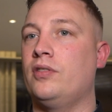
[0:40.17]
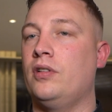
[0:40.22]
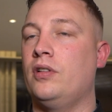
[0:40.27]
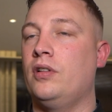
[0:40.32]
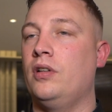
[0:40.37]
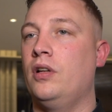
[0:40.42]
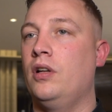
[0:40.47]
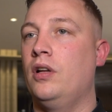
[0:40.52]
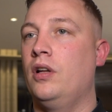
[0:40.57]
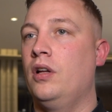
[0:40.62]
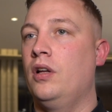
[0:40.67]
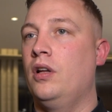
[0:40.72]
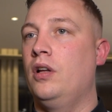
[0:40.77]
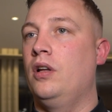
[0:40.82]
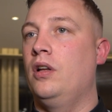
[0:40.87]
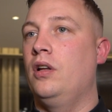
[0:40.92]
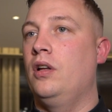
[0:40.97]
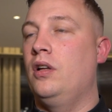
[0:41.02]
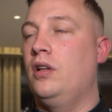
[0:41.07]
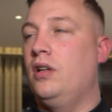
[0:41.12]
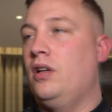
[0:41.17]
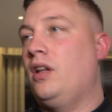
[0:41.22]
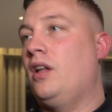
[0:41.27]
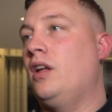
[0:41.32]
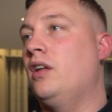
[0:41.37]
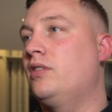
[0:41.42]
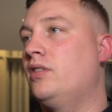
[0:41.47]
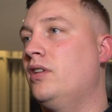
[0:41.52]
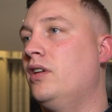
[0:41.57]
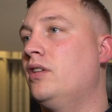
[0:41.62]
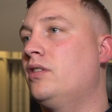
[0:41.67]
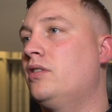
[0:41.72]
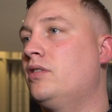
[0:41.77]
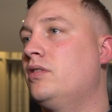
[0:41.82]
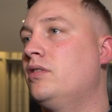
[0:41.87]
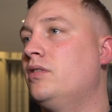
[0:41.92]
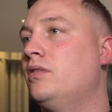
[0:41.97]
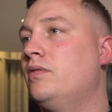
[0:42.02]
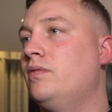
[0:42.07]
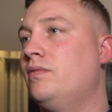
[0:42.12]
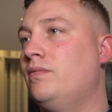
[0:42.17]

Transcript: and like I say, it's